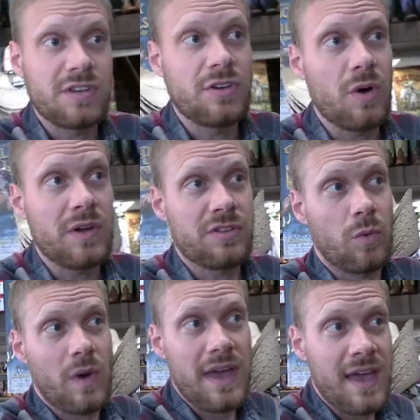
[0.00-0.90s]
you can go either
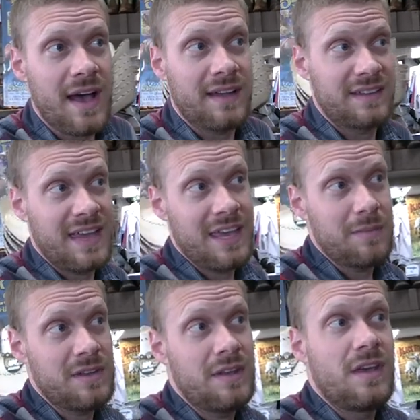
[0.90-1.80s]
way on
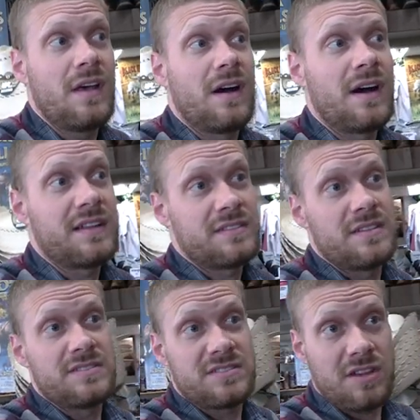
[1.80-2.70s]
Caiman. On
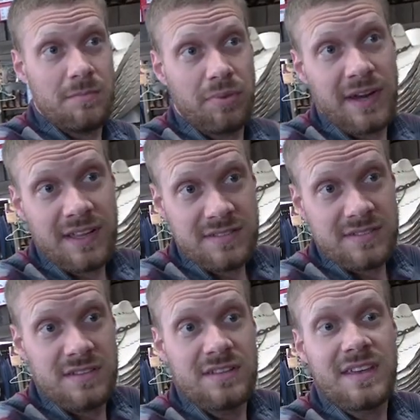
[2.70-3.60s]
some
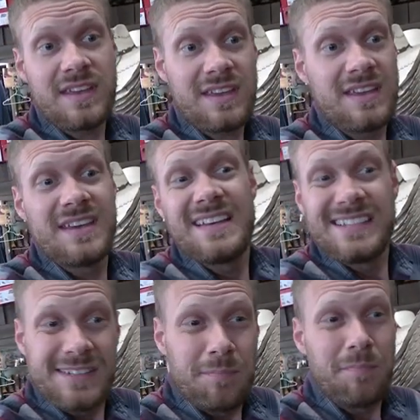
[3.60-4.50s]
brands, they
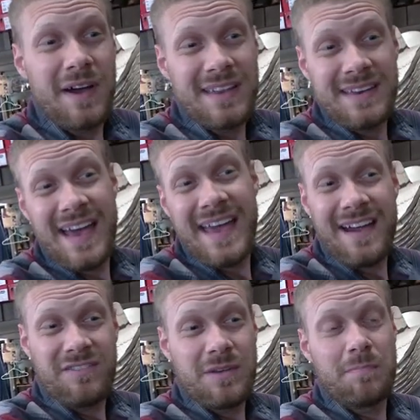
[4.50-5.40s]
might not have the